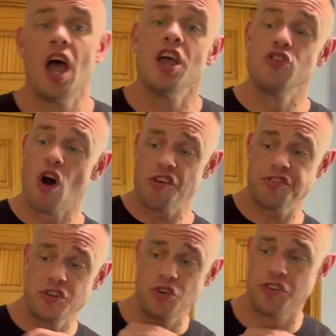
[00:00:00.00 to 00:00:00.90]
You also
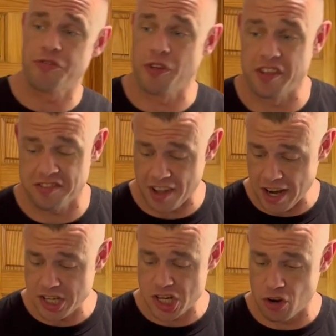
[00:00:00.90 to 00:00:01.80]
use it for the
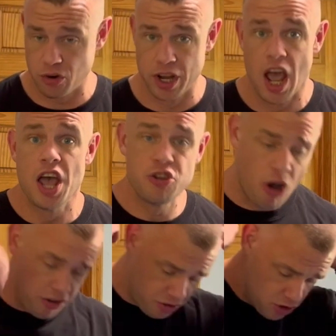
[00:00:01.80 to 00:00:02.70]
side choke. You
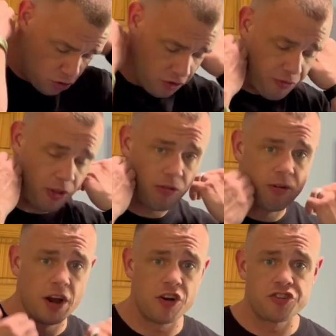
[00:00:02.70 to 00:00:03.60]
also use it for the
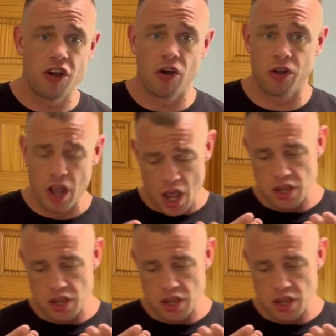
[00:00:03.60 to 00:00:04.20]
rear choke.